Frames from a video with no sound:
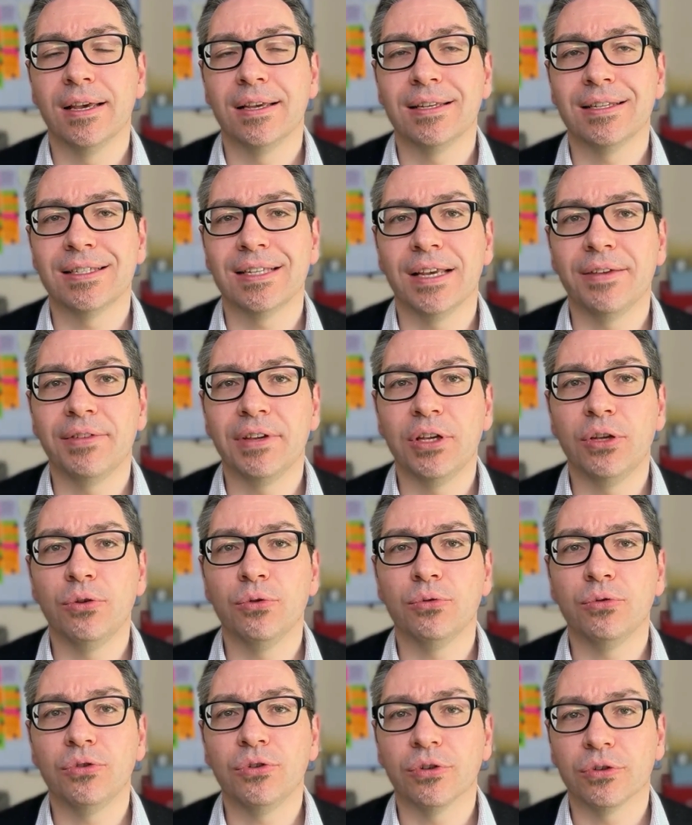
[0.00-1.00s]
saving
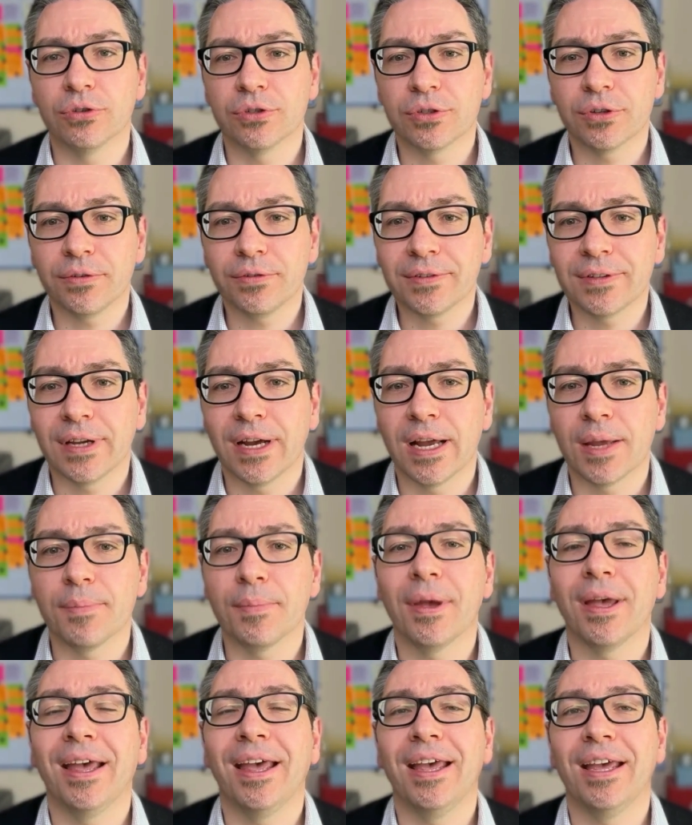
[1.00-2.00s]
you tons of
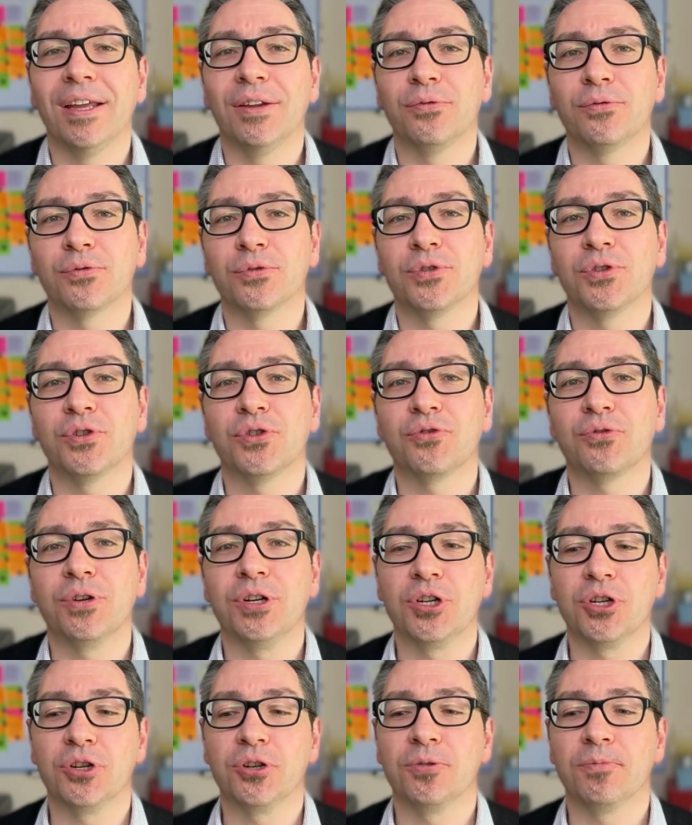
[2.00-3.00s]
time and
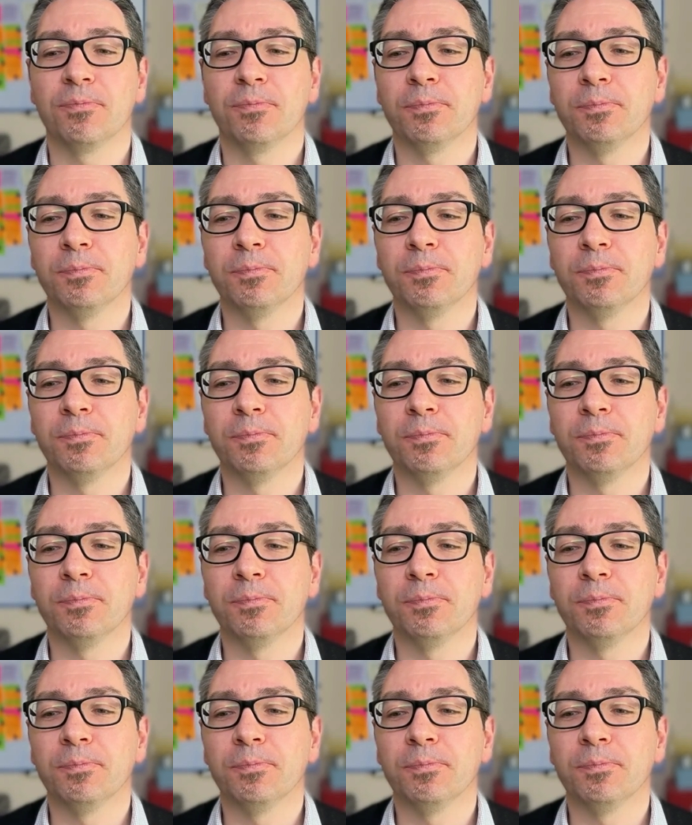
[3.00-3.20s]
frustration.